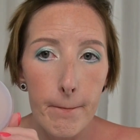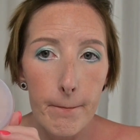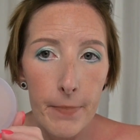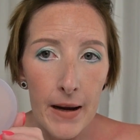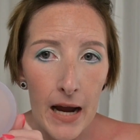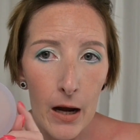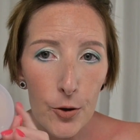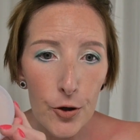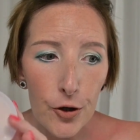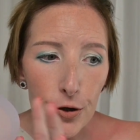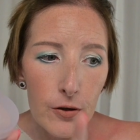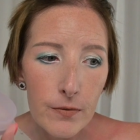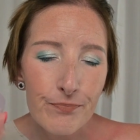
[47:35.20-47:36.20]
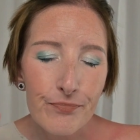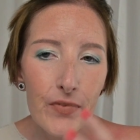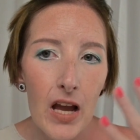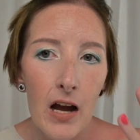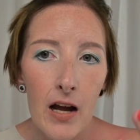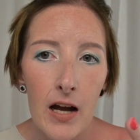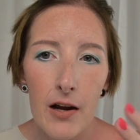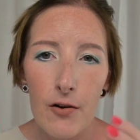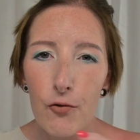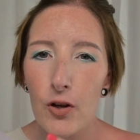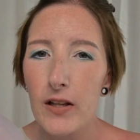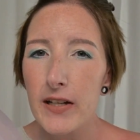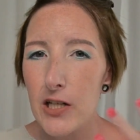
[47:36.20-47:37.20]
Powder, I
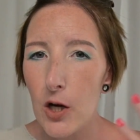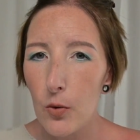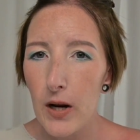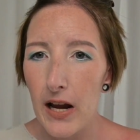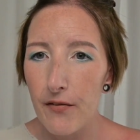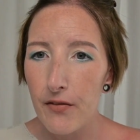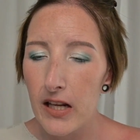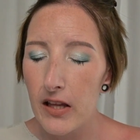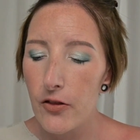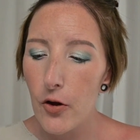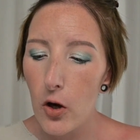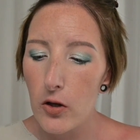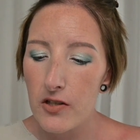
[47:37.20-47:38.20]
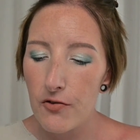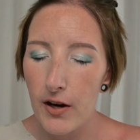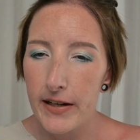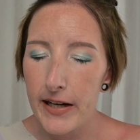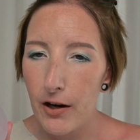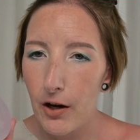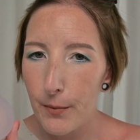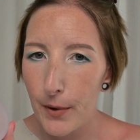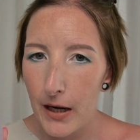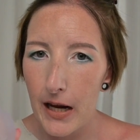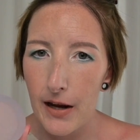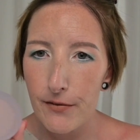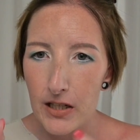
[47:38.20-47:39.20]
really don't have any thoughts right now. I'm going
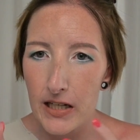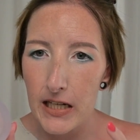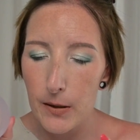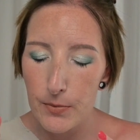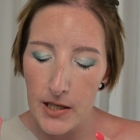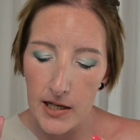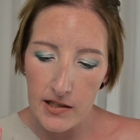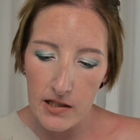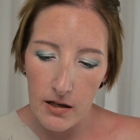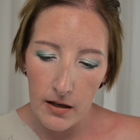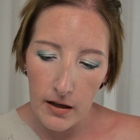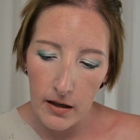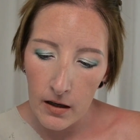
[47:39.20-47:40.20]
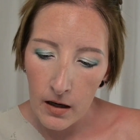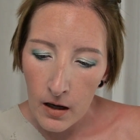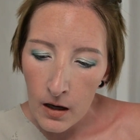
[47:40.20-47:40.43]
to have to keep testing it.